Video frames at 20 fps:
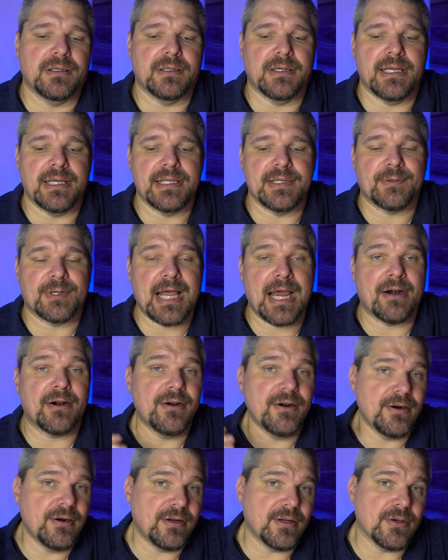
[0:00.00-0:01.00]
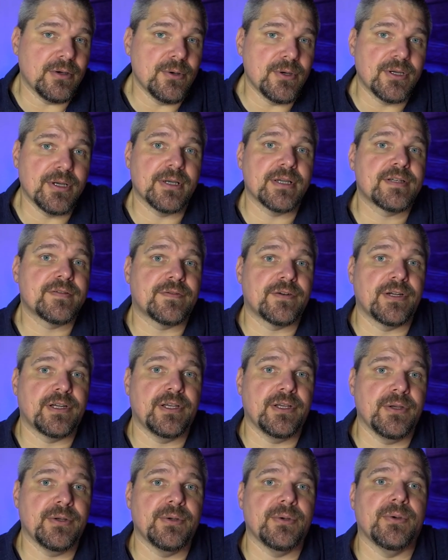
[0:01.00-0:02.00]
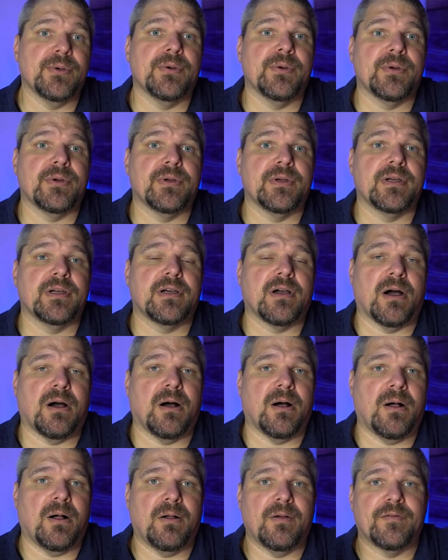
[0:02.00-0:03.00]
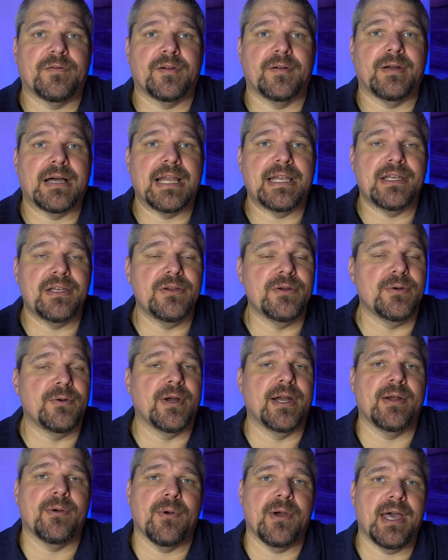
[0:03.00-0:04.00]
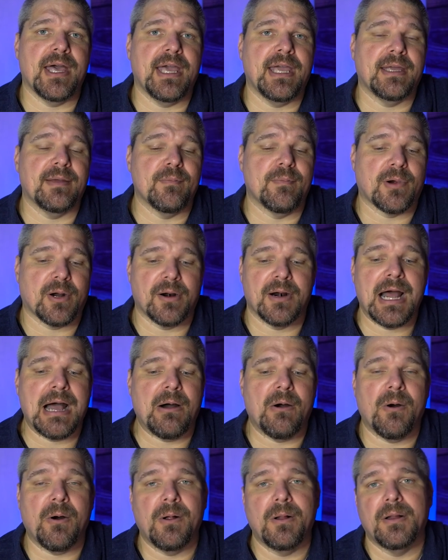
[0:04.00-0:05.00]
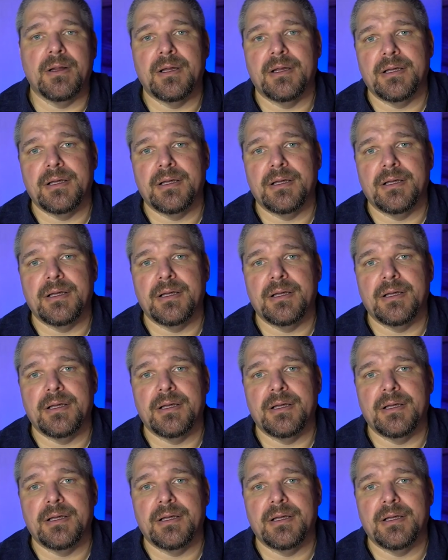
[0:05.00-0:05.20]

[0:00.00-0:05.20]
And when I heard "Who cooks for you?" call from, I knew right away, barred owl.